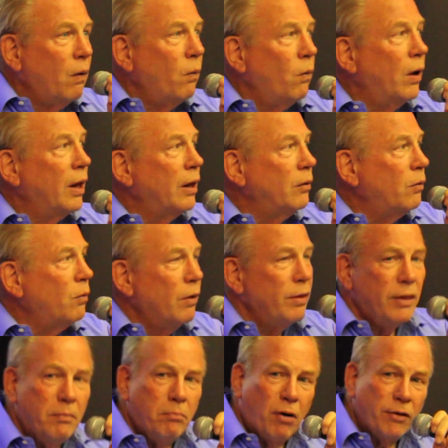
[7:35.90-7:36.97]
Well,
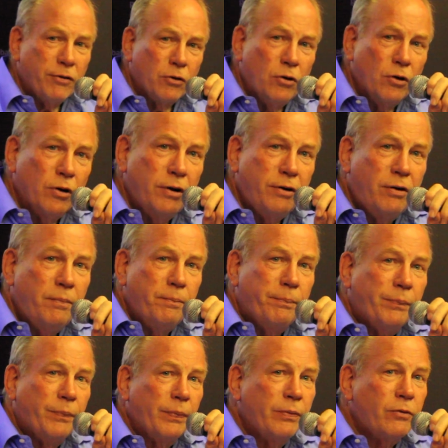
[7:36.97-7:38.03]
when the Brotherhood
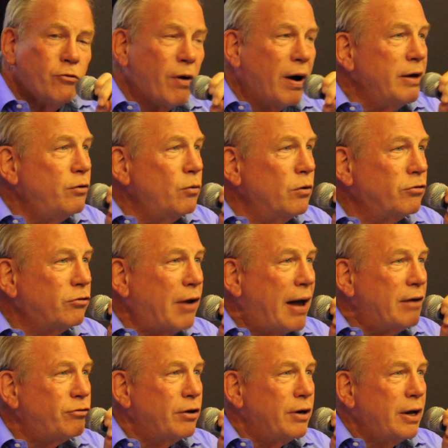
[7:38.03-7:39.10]
tried to
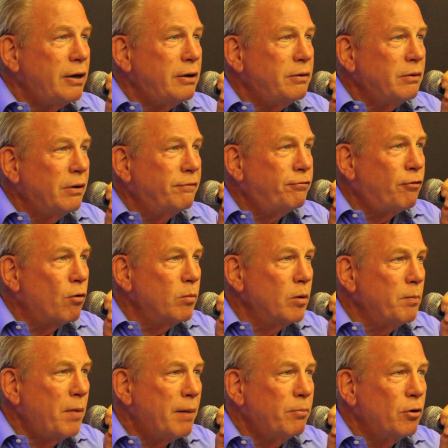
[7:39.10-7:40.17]
assassinate a
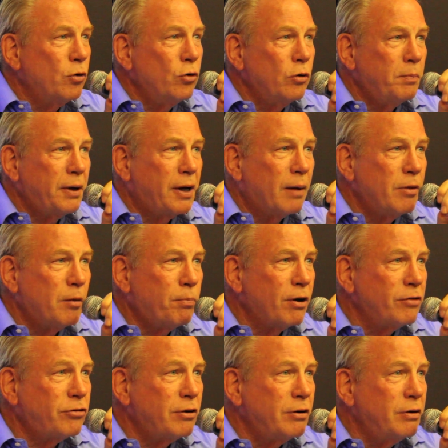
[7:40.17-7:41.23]
former member who had become the
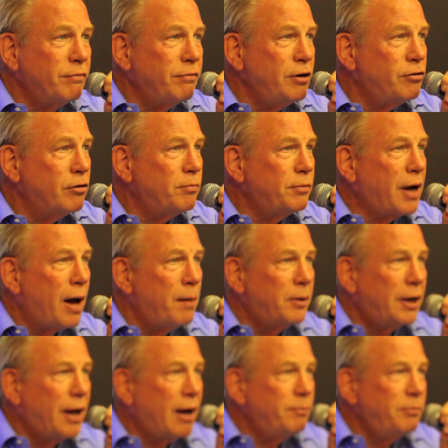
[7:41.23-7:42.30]
president of Egypt,
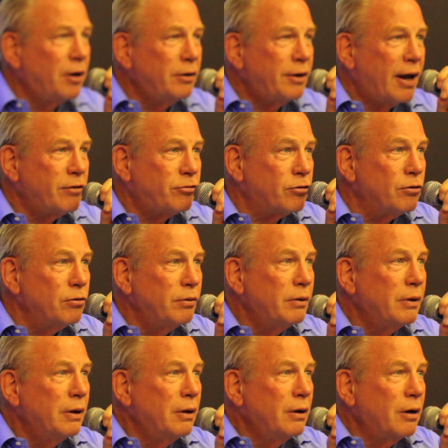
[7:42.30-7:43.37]
Gamal Abdel Nasser,
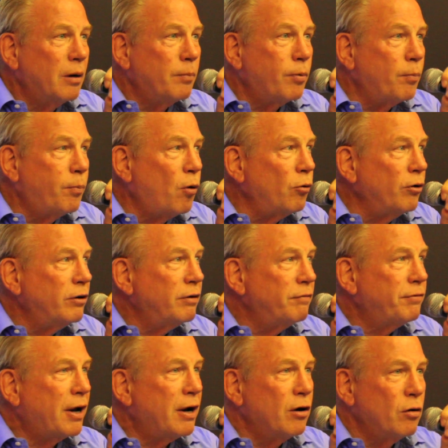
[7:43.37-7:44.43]
a proponent
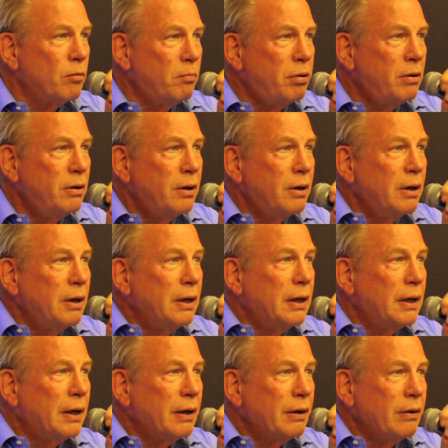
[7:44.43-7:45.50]
of
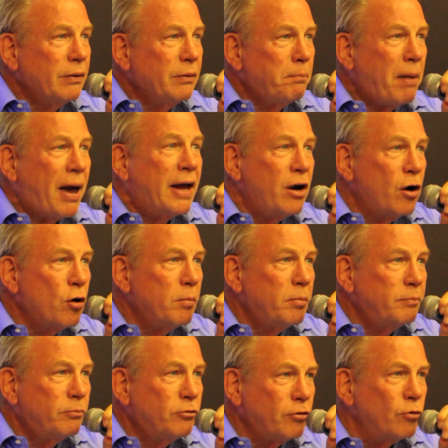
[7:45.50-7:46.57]

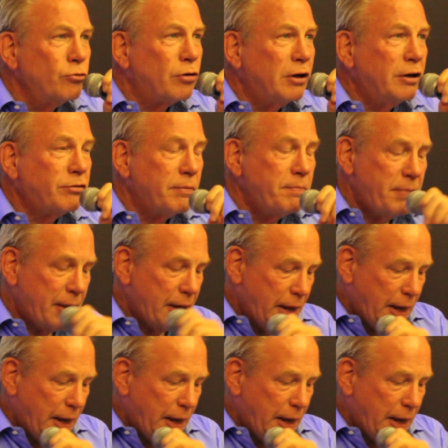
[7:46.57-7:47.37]
pan-Arab socialism,